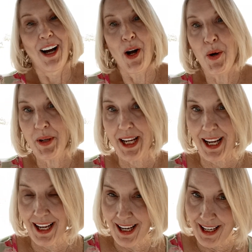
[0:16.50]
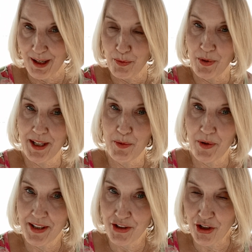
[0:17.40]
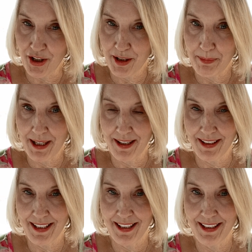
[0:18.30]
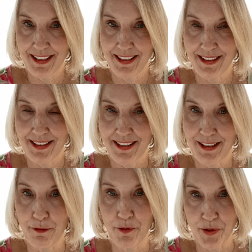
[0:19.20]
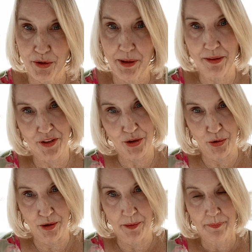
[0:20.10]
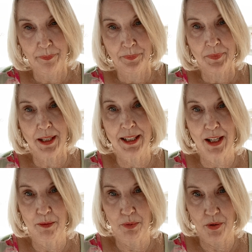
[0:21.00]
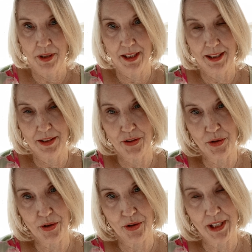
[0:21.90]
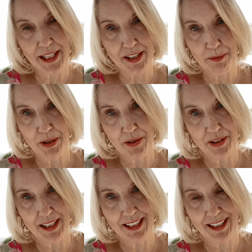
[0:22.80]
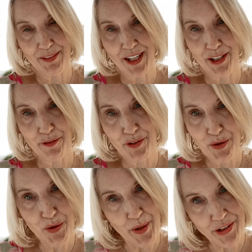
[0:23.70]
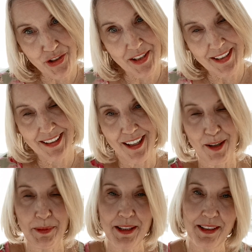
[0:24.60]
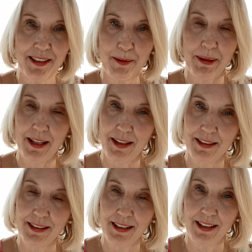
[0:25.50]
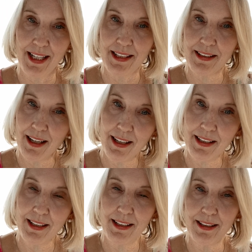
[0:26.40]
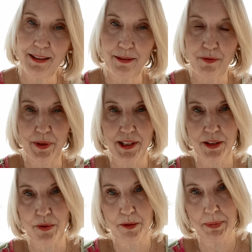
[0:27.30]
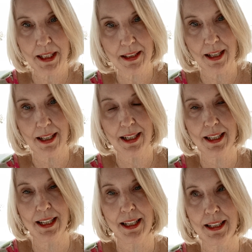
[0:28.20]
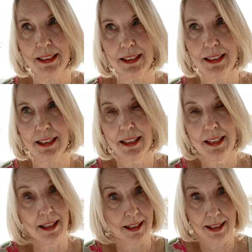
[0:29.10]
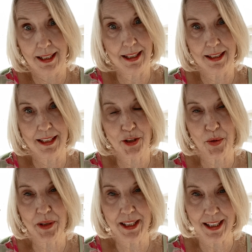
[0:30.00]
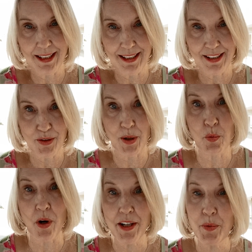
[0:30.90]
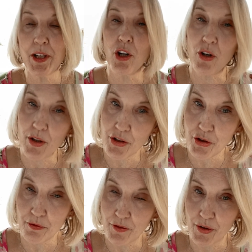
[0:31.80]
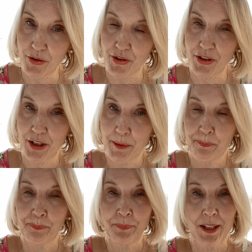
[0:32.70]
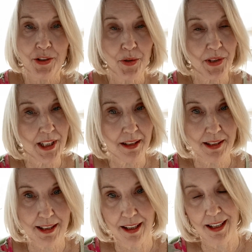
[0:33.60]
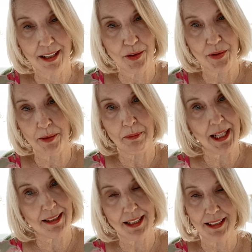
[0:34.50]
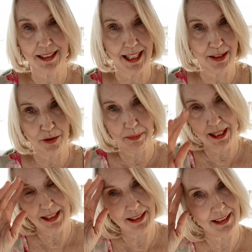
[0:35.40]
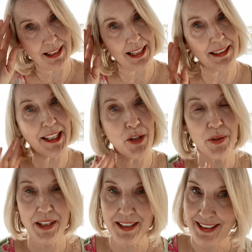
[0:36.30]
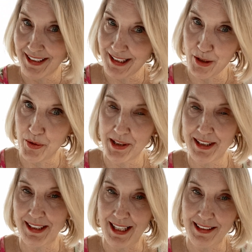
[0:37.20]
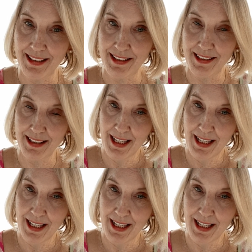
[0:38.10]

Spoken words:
Okay, what I want to talk about is the first week of school and how important it is to create community. I've gotten a few questions and comments about anxiety of what it's going to be like, and I get it, I totally get it. So I want to encourage you first to set aside those amazing standard-based, asynchronous and synchronous lessons